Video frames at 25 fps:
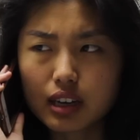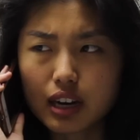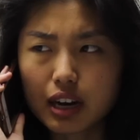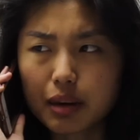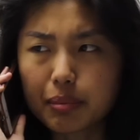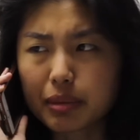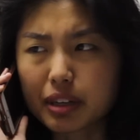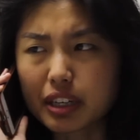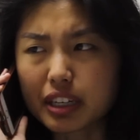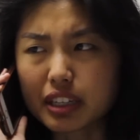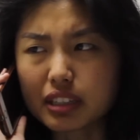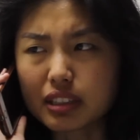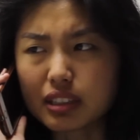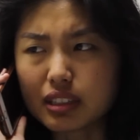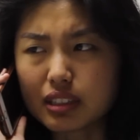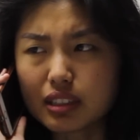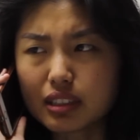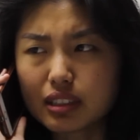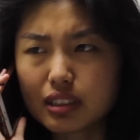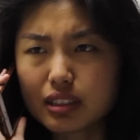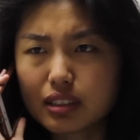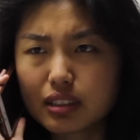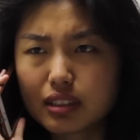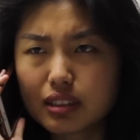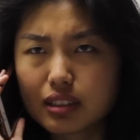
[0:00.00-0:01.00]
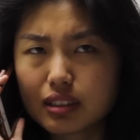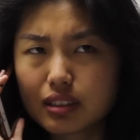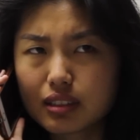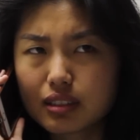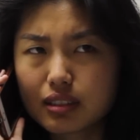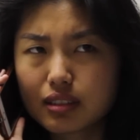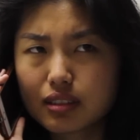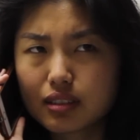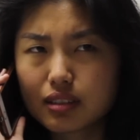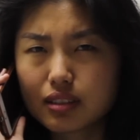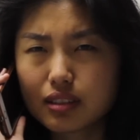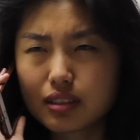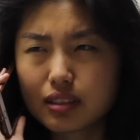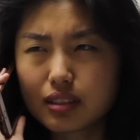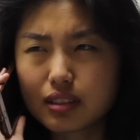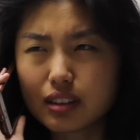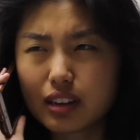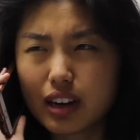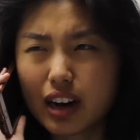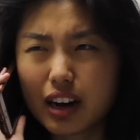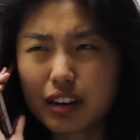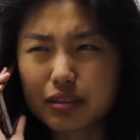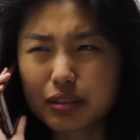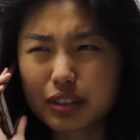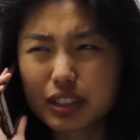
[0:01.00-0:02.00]
I mean,
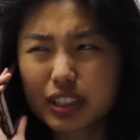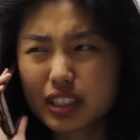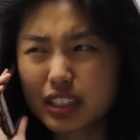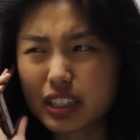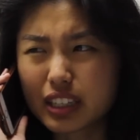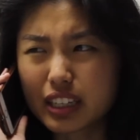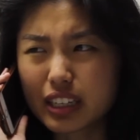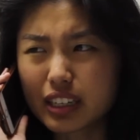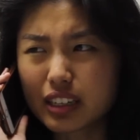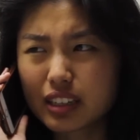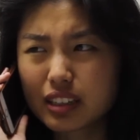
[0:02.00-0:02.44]
not really.